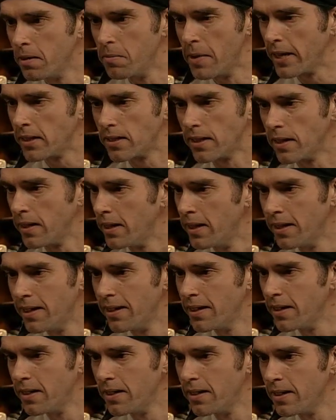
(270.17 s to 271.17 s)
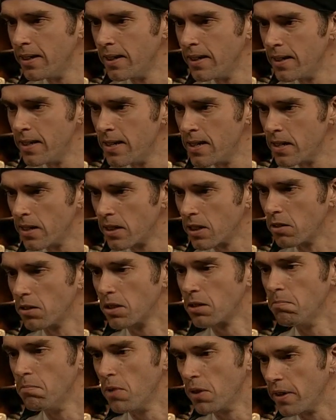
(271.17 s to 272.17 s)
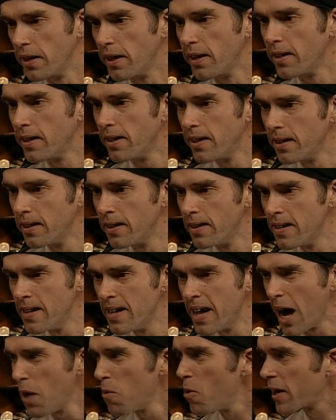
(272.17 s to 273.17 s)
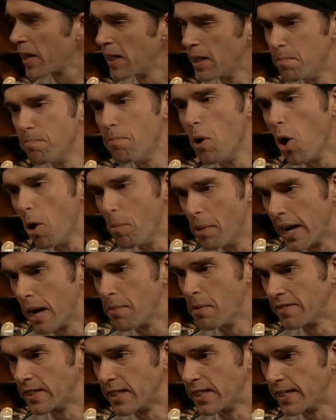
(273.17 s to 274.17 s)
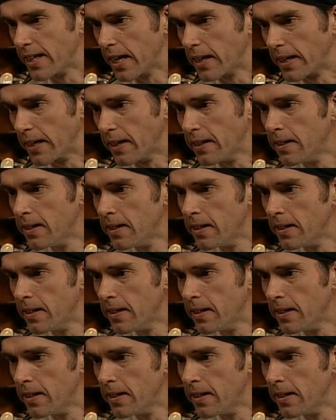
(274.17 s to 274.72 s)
Amazing. You're his mother. I work in the pub and I'm having to tell you.